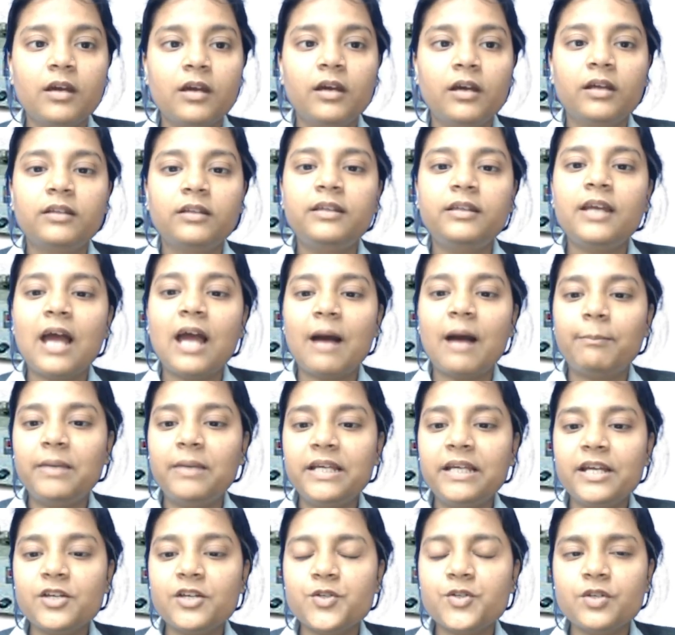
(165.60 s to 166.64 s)
The
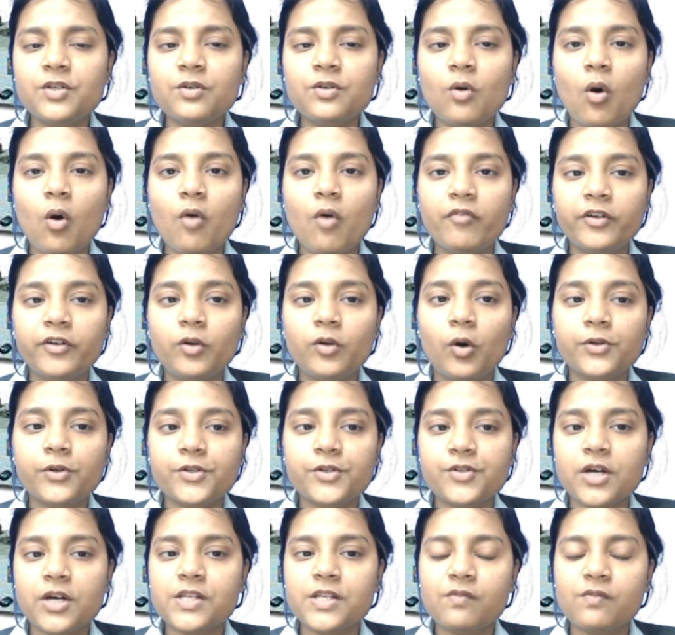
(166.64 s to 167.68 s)
application of an auto
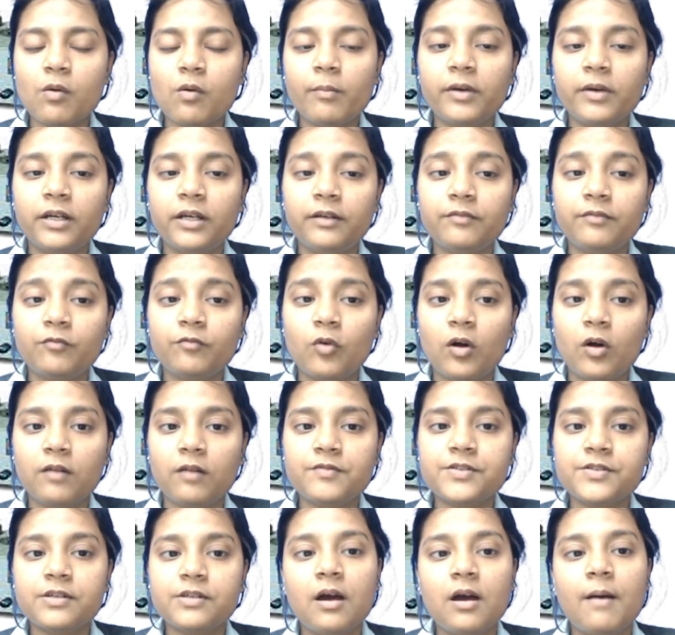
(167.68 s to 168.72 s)
transformer
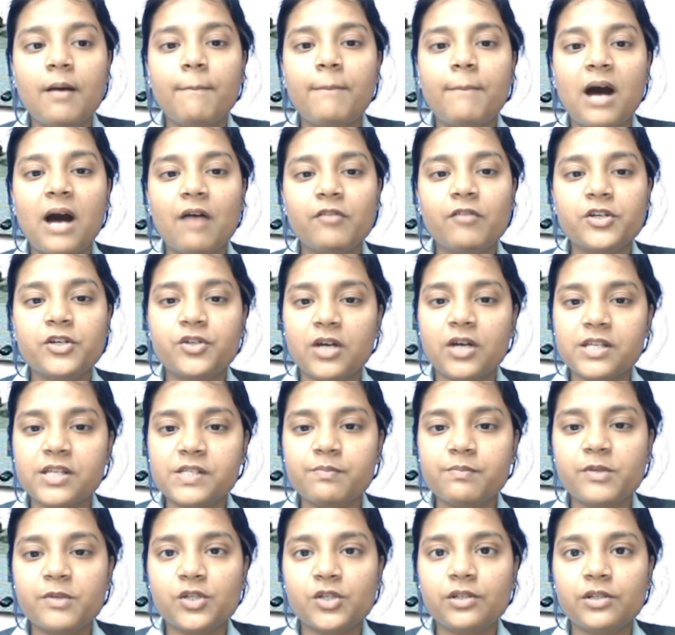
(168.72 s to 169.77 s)
involves power
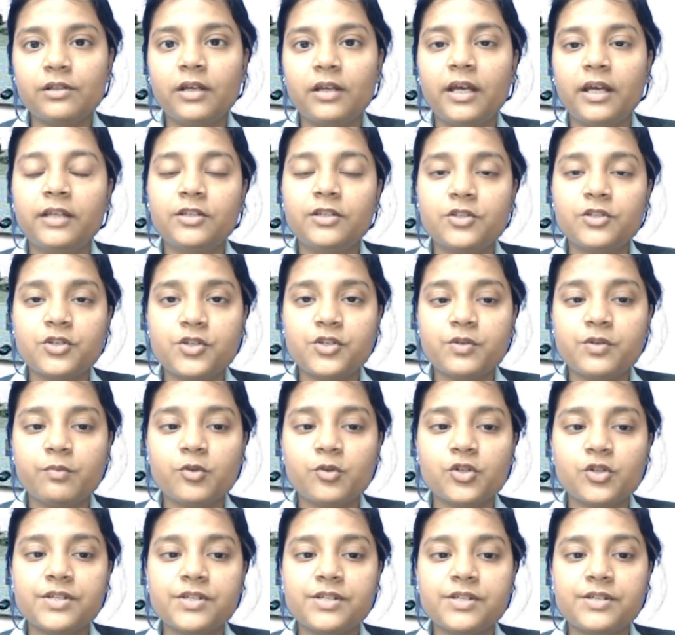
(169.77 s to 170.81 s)
transmission in the
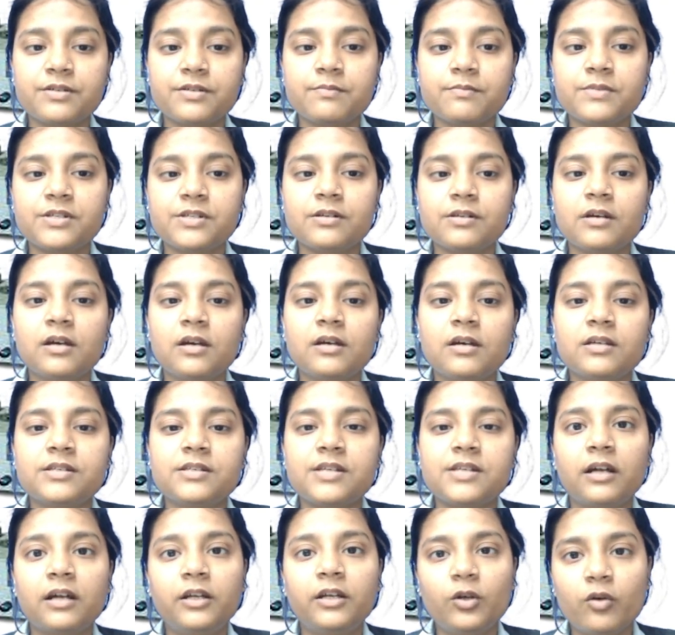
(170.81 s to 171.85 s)
distribution systems,
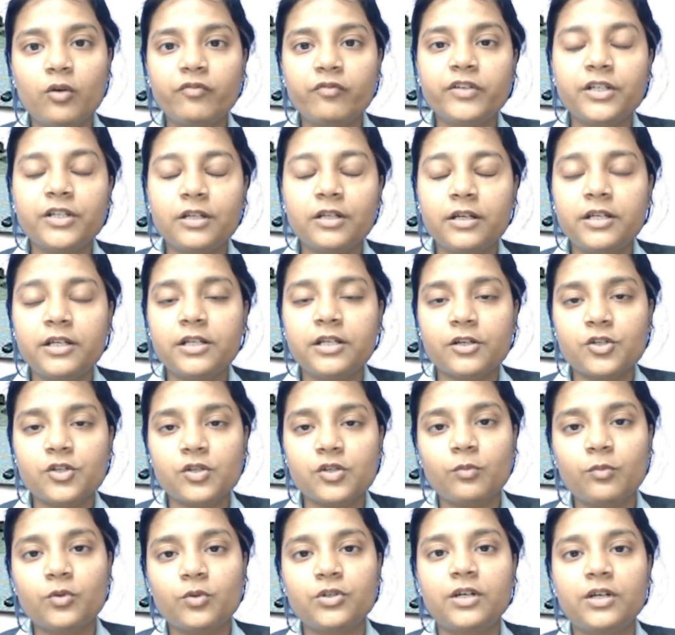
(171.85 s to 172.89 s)
starting of
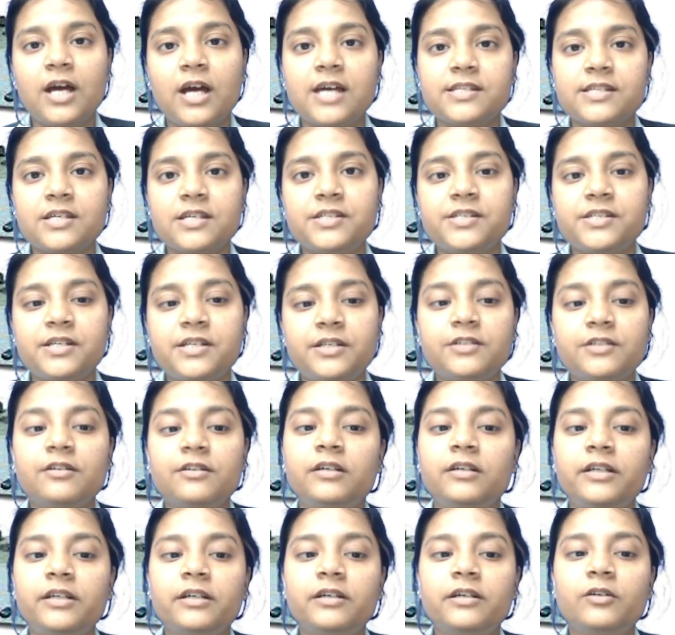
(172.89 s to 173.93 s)
induction motor, as I stated
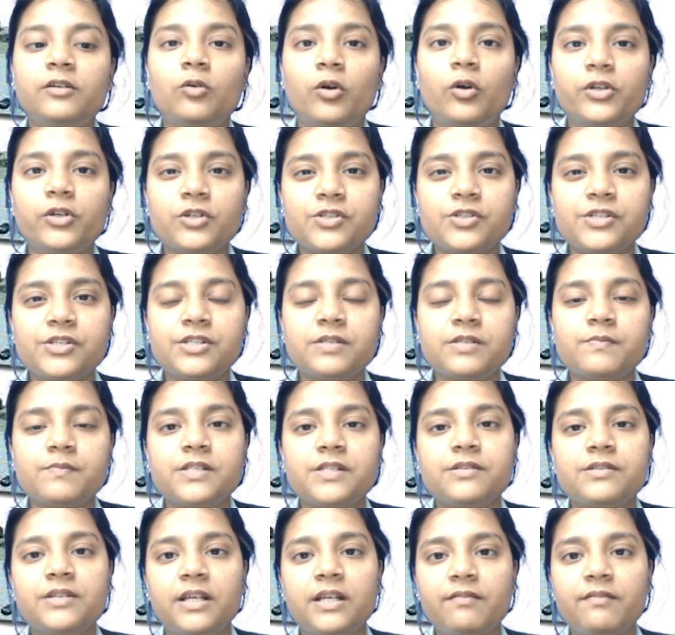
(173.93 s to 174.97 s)
earlier, in audio systems,
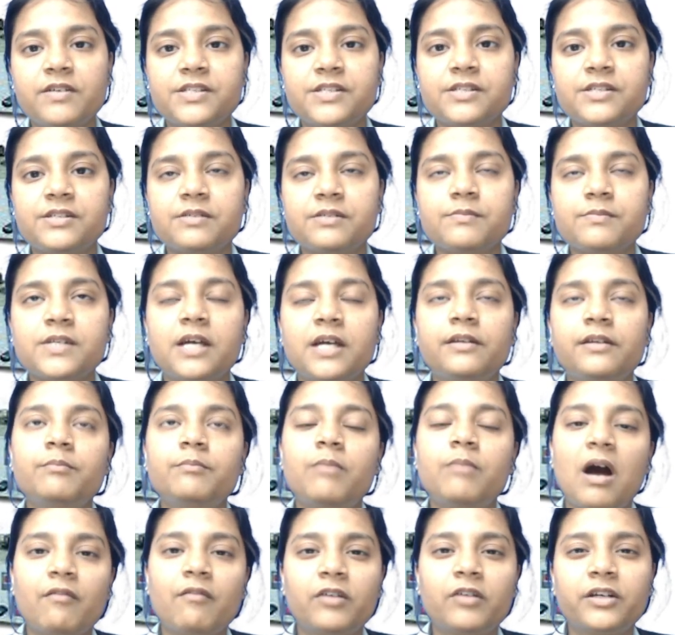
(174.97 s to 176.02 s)
in railway systems, and in
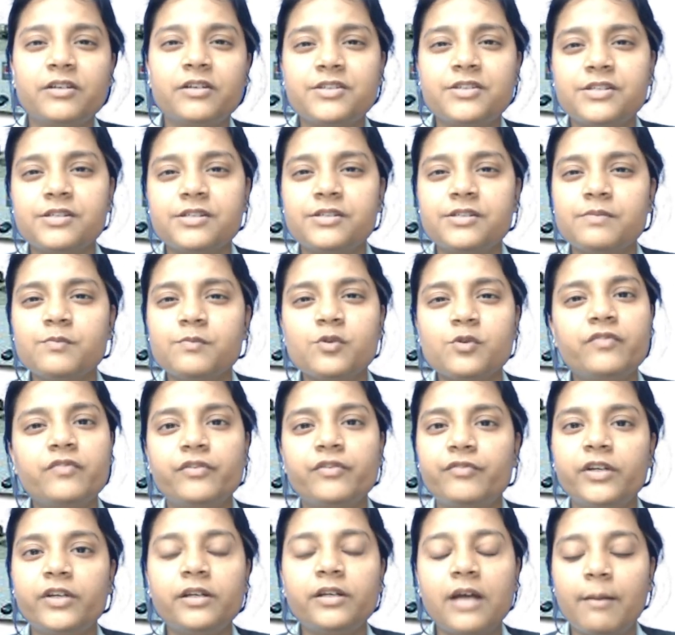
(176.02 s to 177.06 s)
power grid systems of
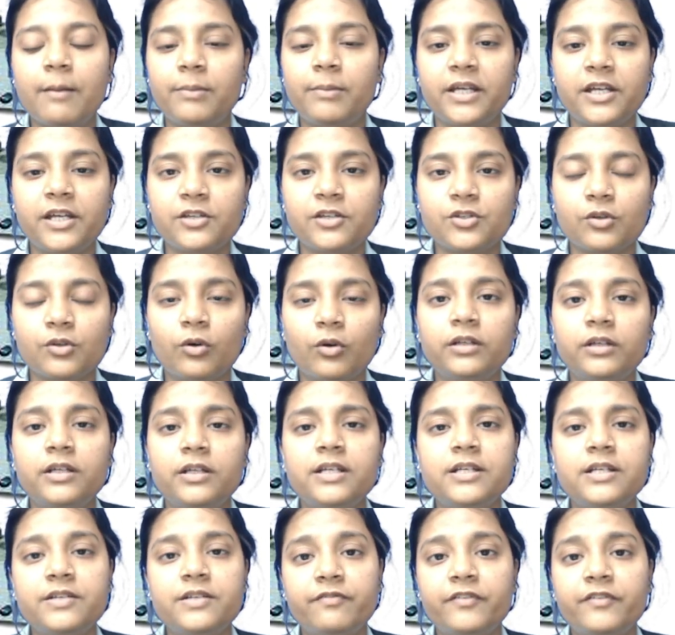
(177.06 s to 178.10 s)
different applications or
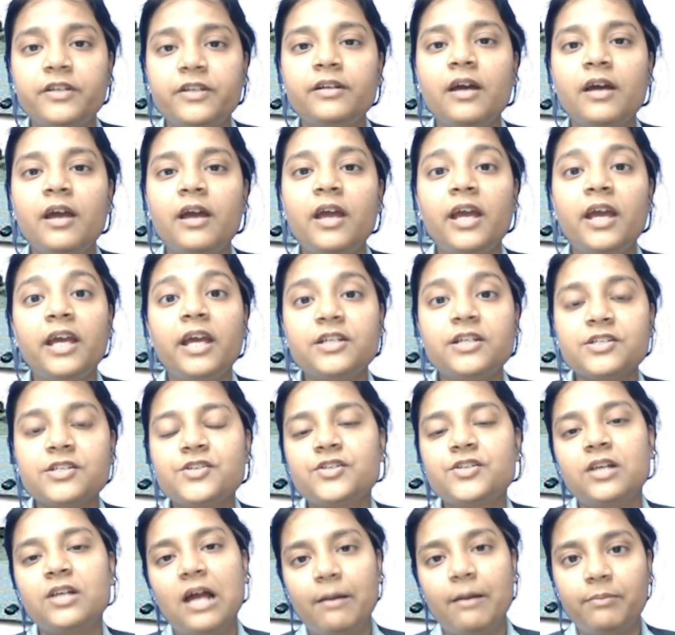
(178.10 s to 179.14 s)
in different
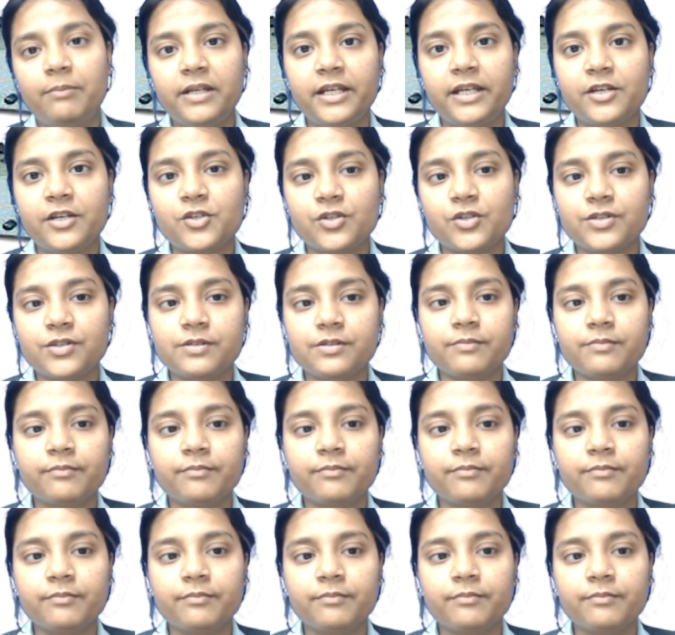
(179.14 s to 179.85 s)
industrial applications.